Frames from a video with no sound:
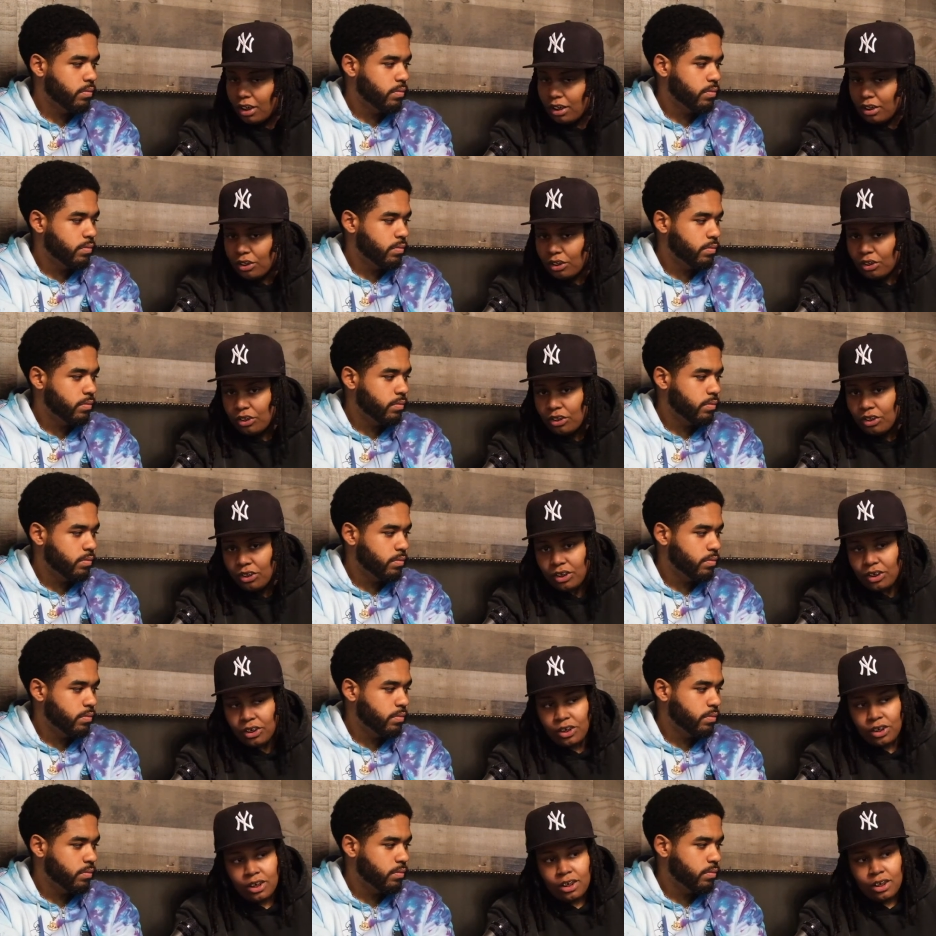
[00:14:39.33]
Speaker 1: So.
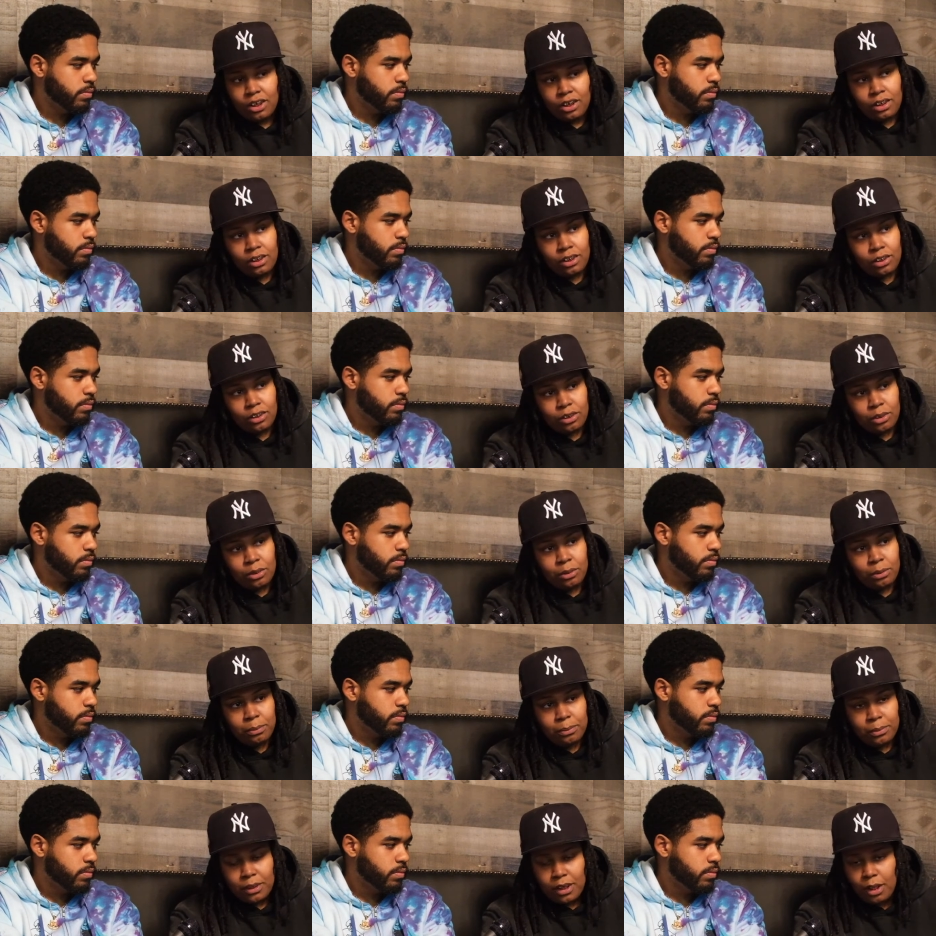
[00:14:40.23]
Um,
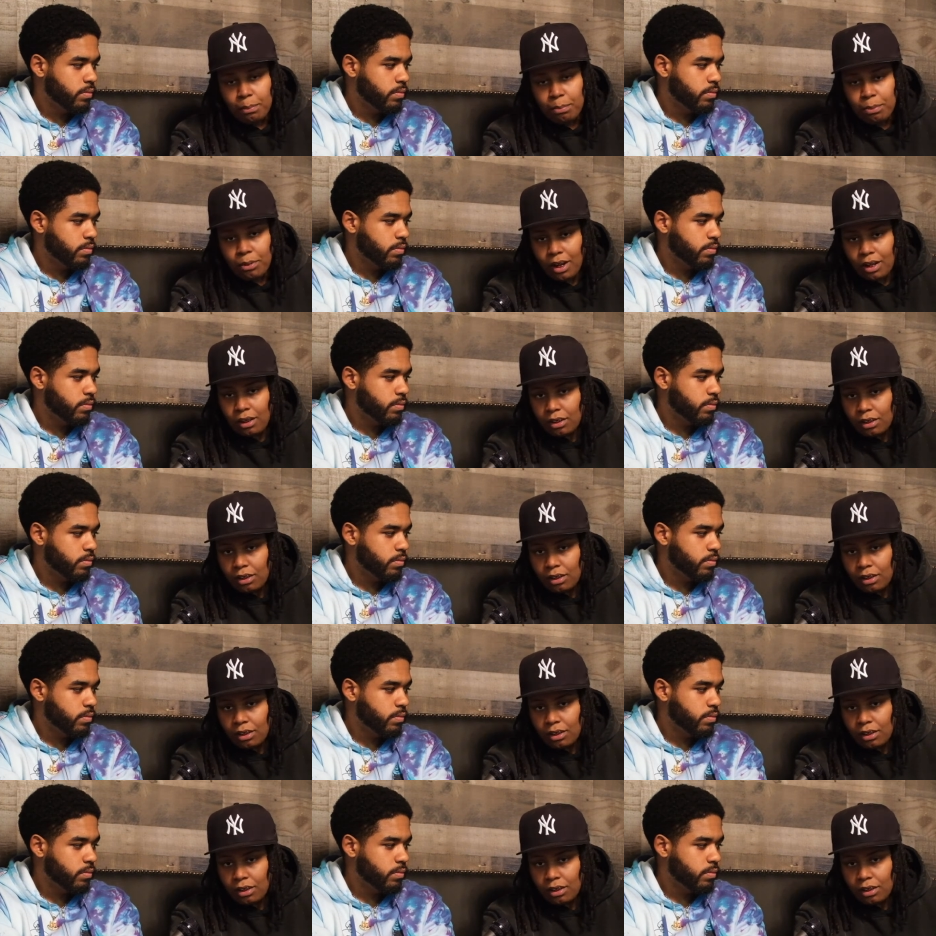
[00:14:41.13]
yeah, I'm proud of